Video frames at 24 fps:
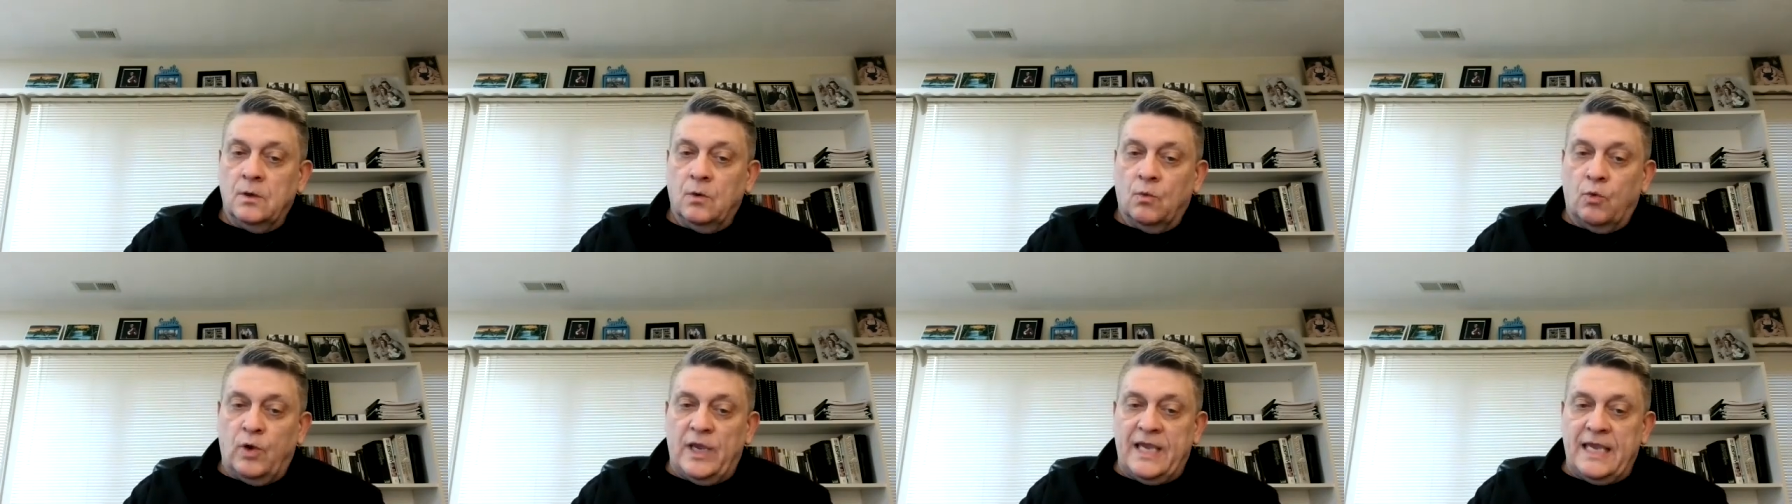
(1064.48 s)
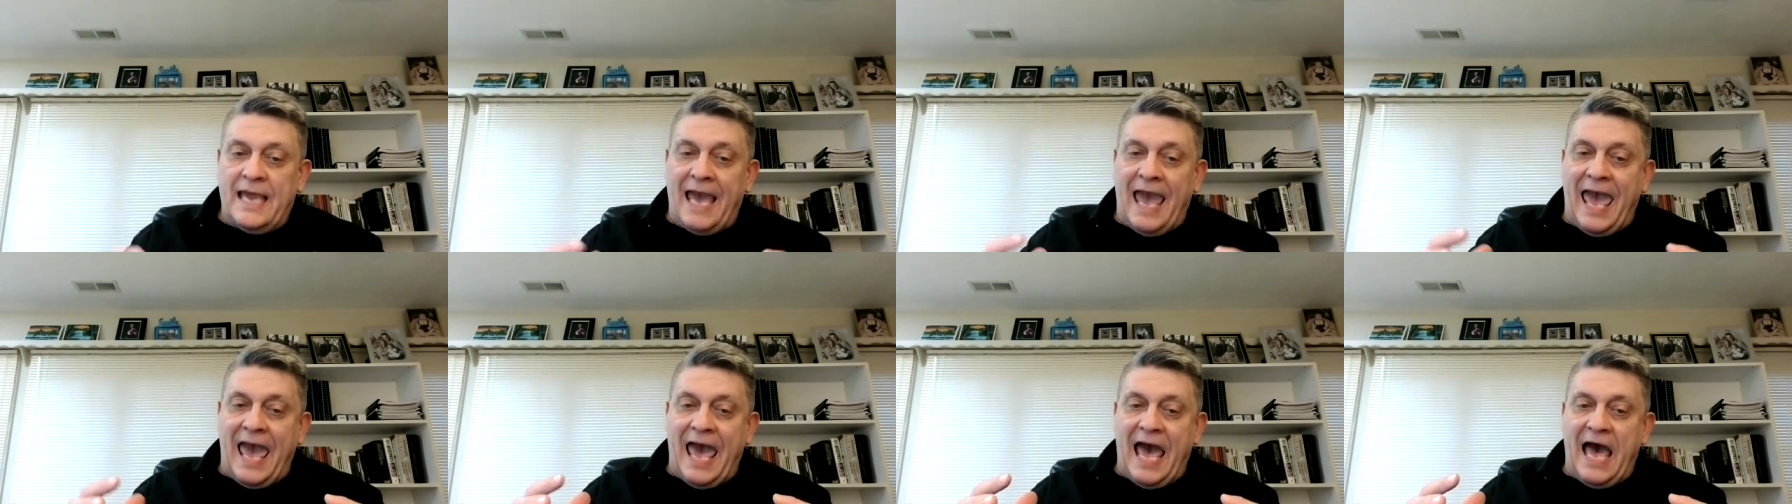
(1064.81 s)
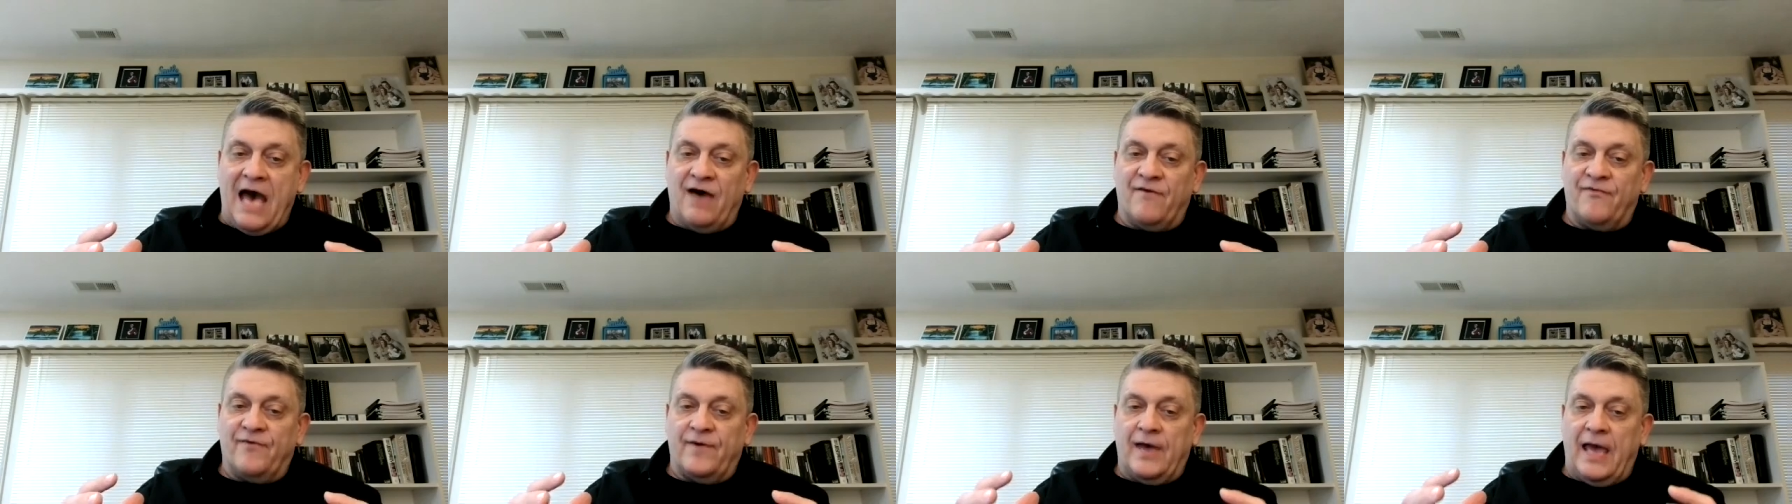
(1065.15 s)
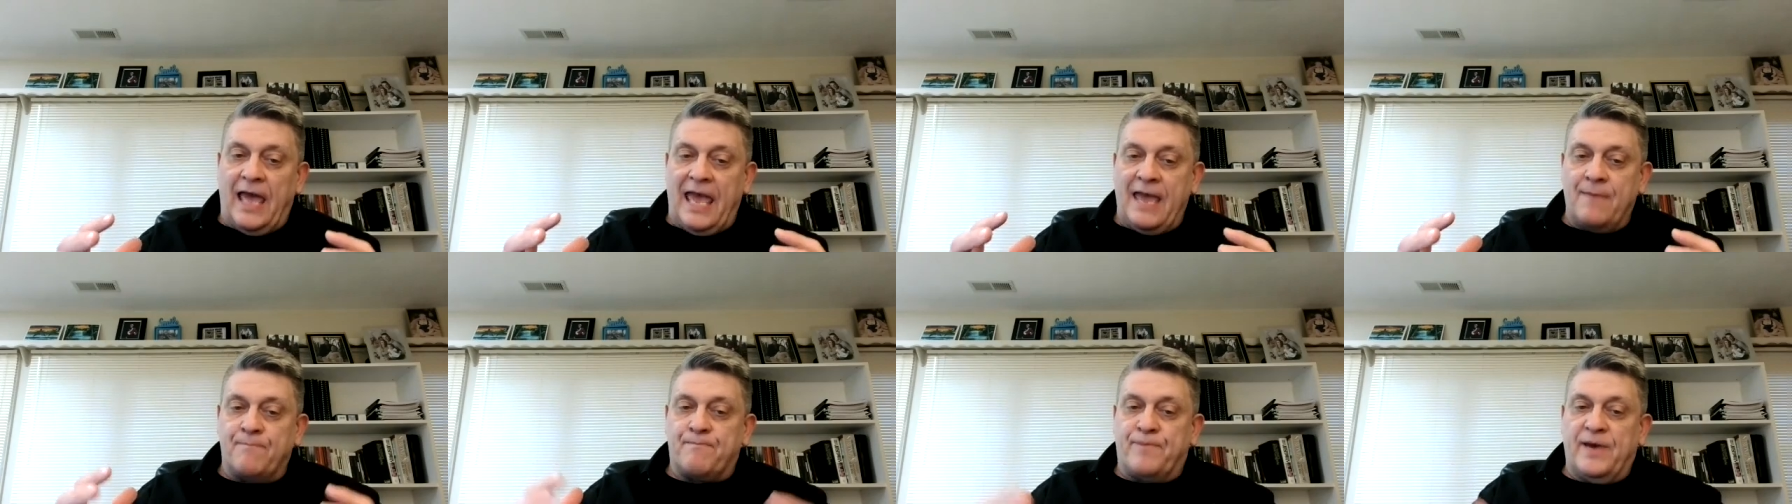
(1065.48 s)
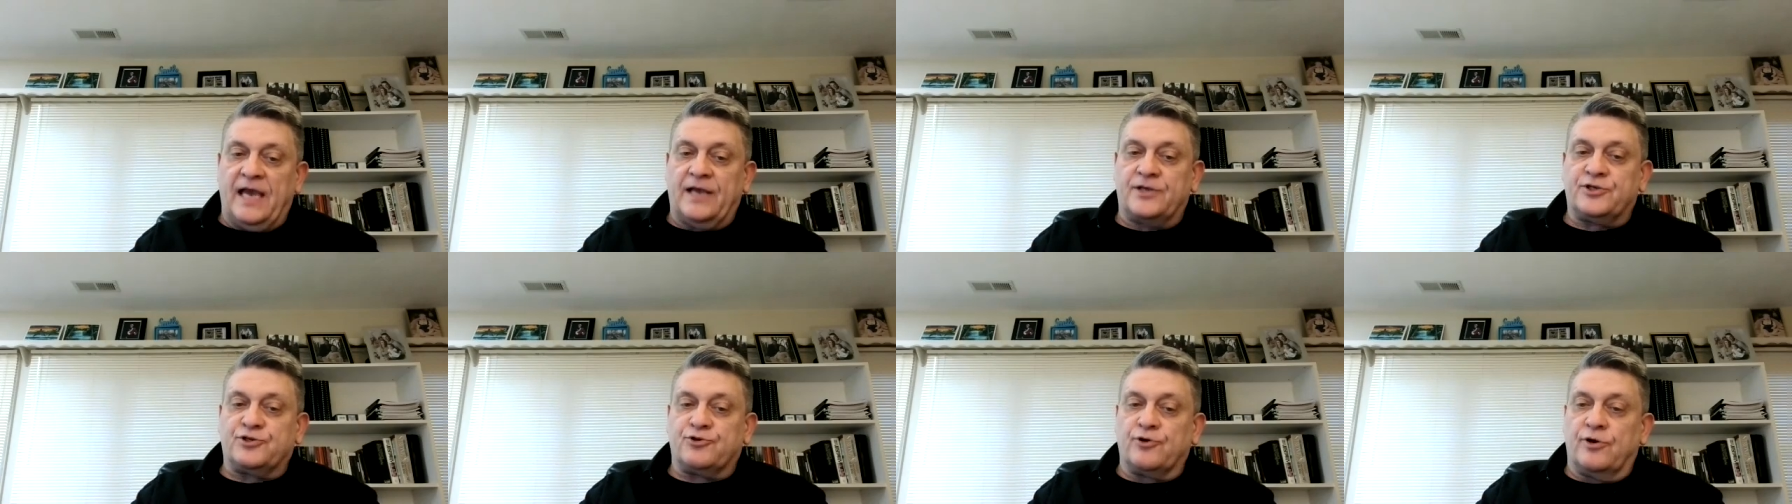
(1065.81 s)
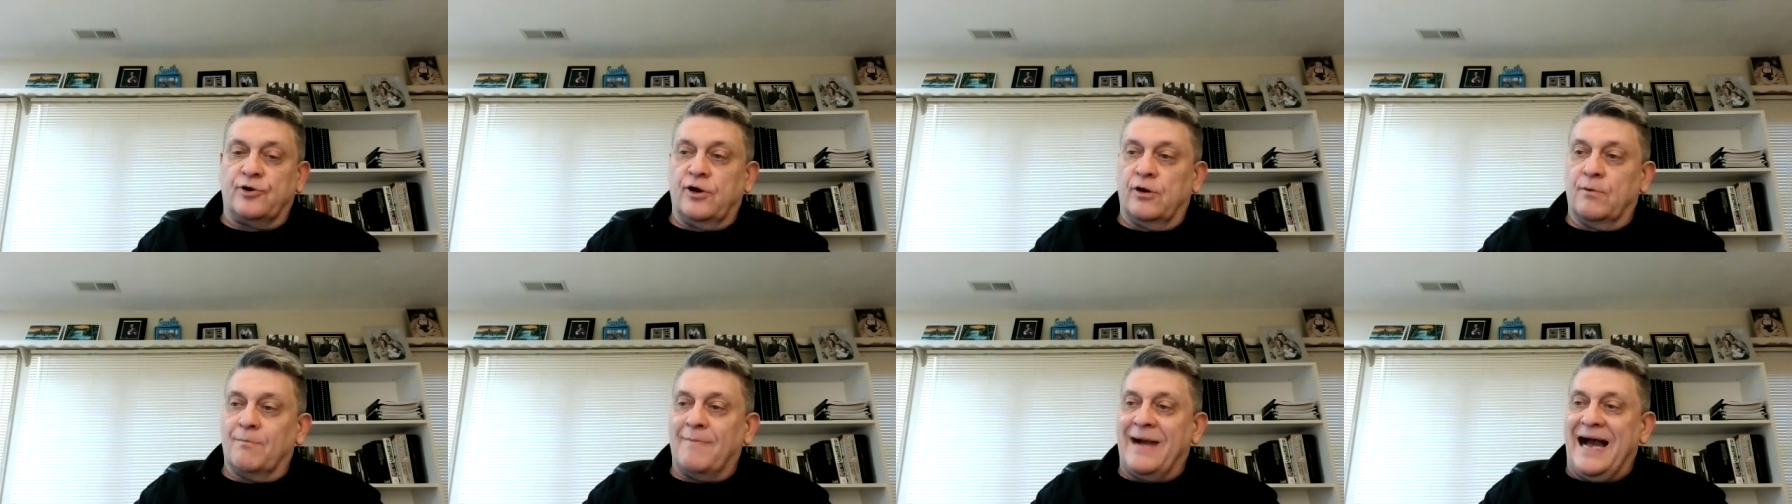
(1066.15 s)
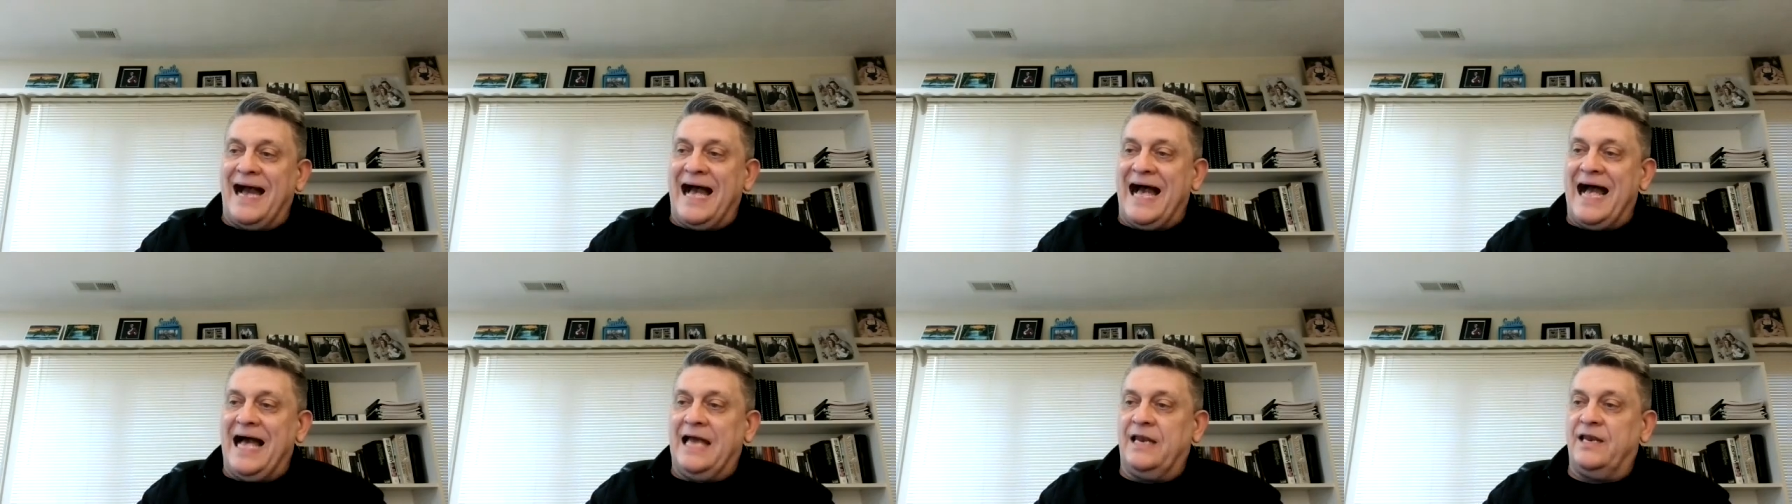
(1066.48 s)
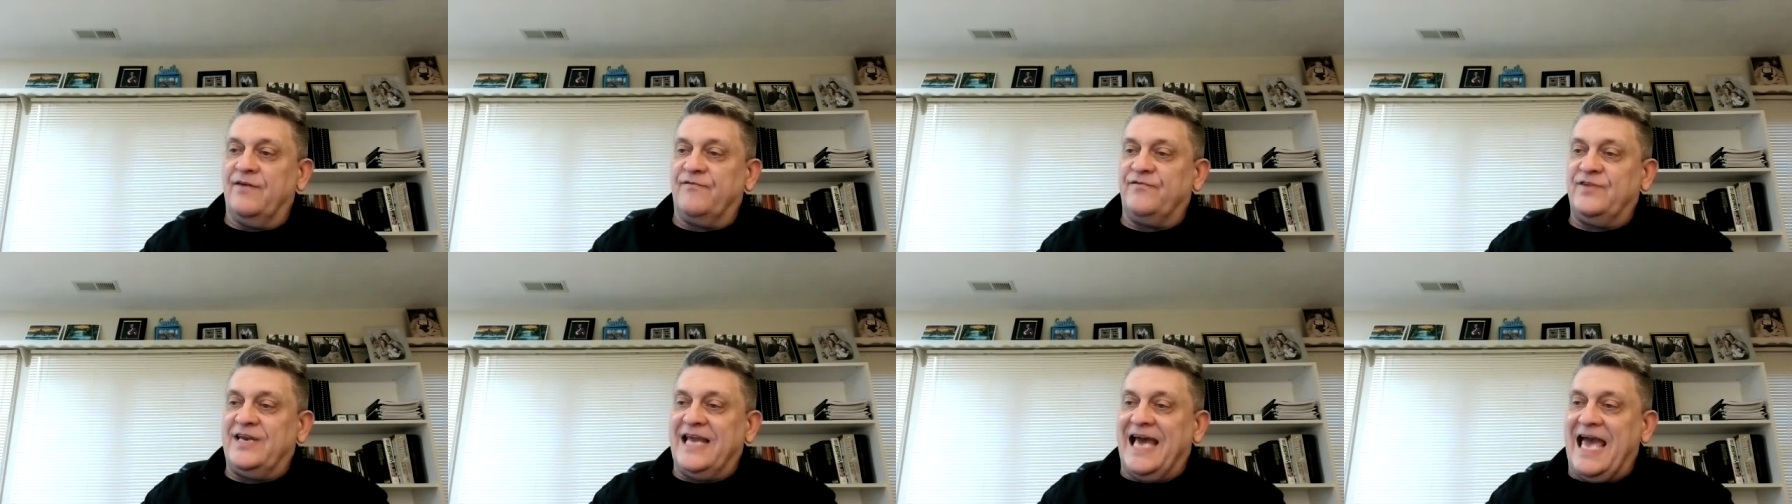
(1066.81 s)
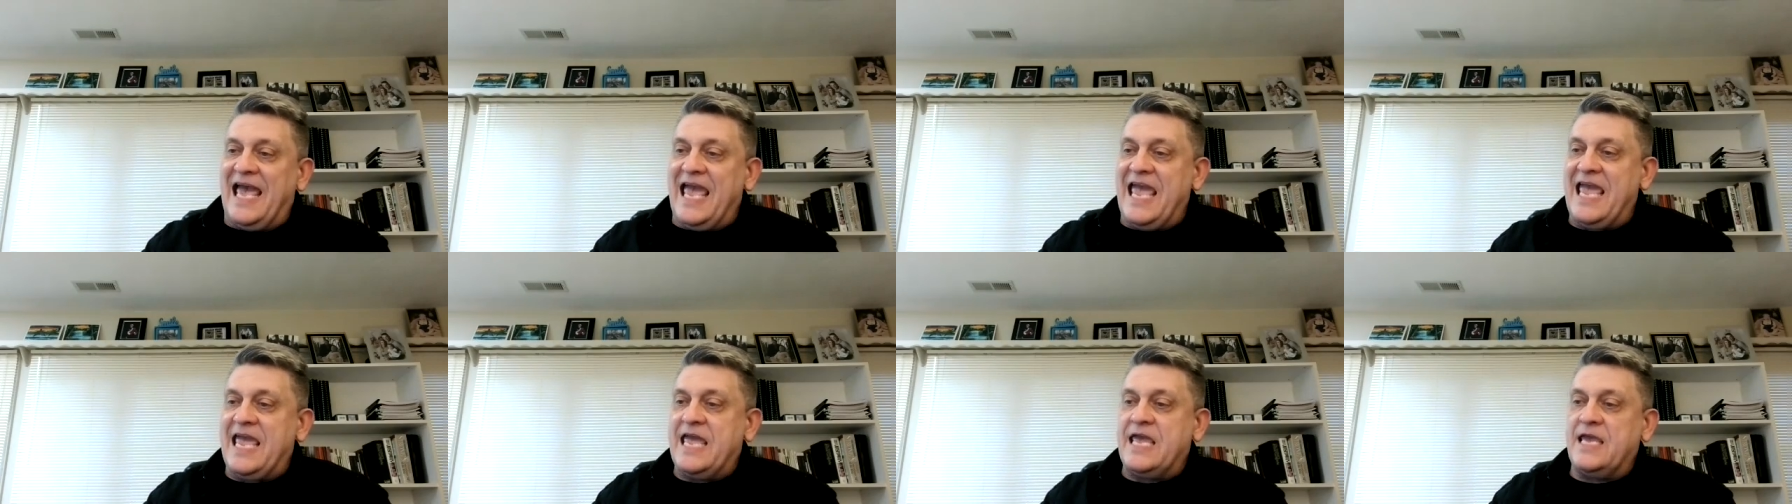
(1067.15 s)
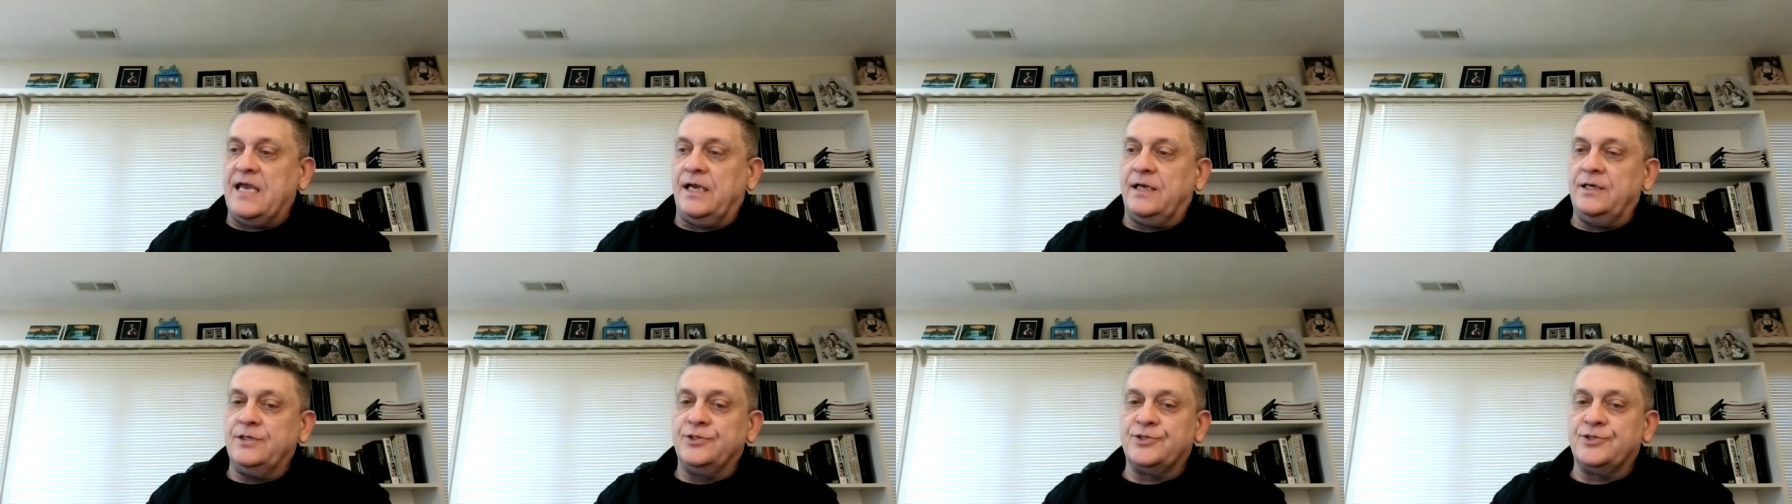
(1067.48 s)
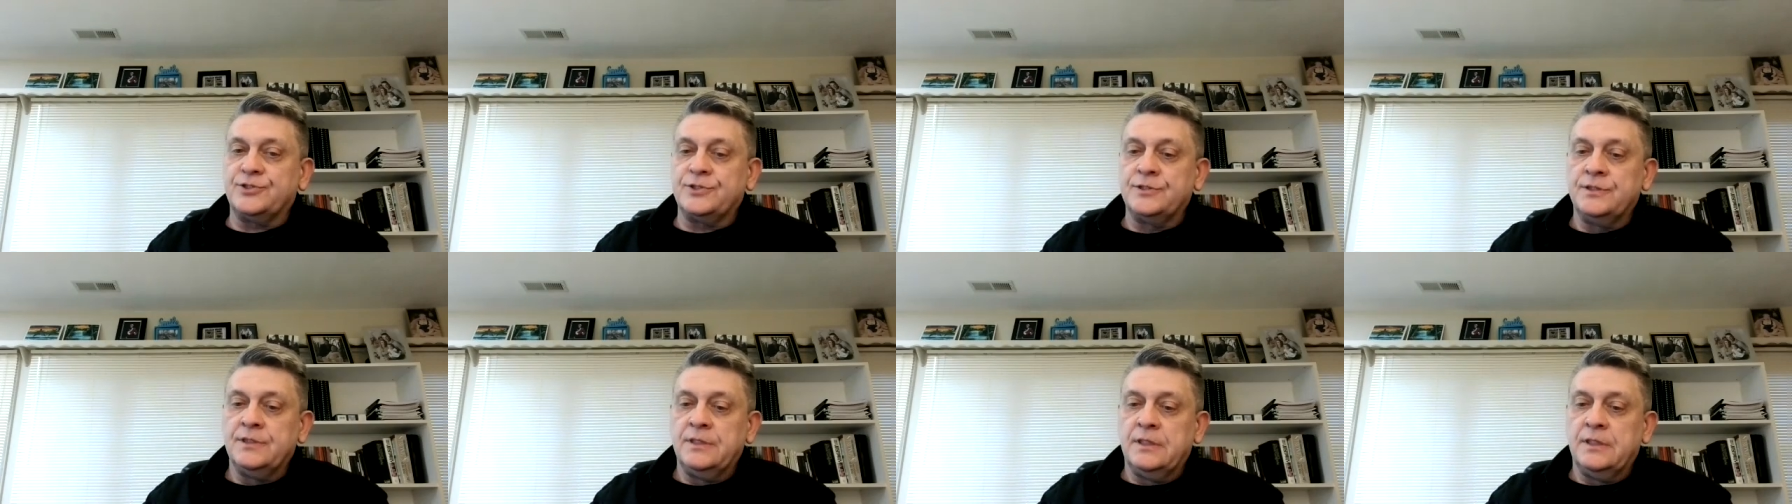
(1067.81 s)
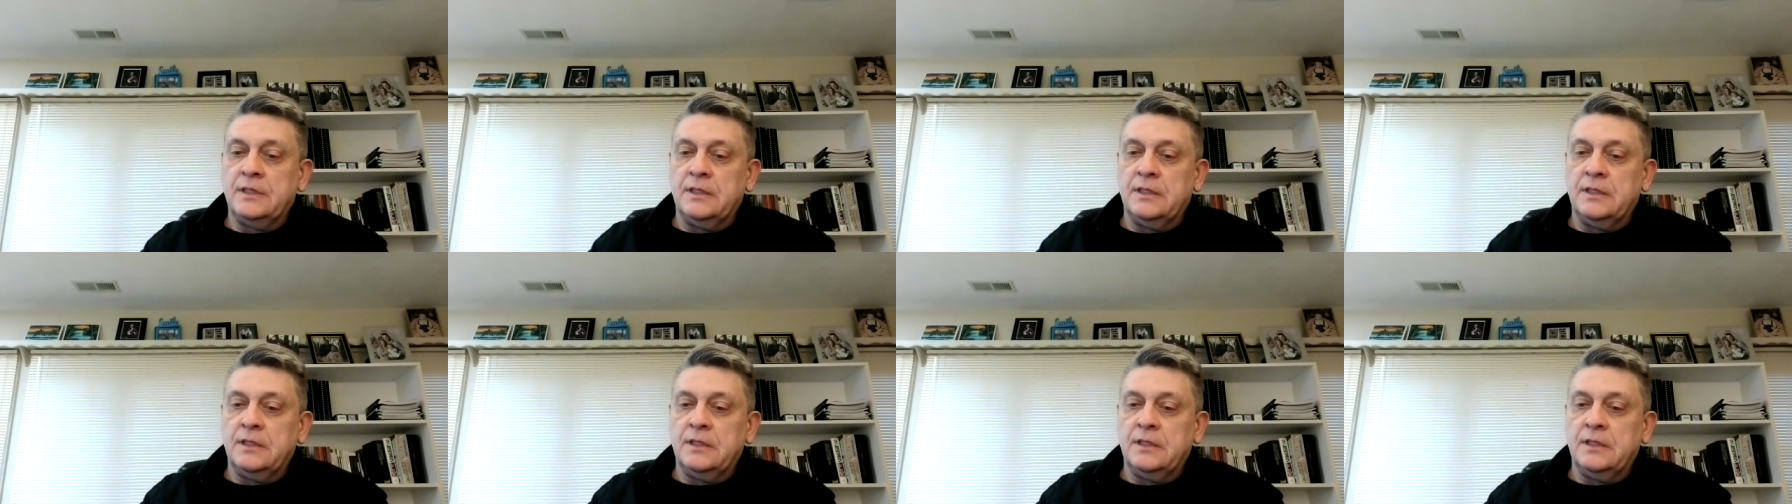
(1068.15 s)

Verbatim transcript: we have a picture in our mind of days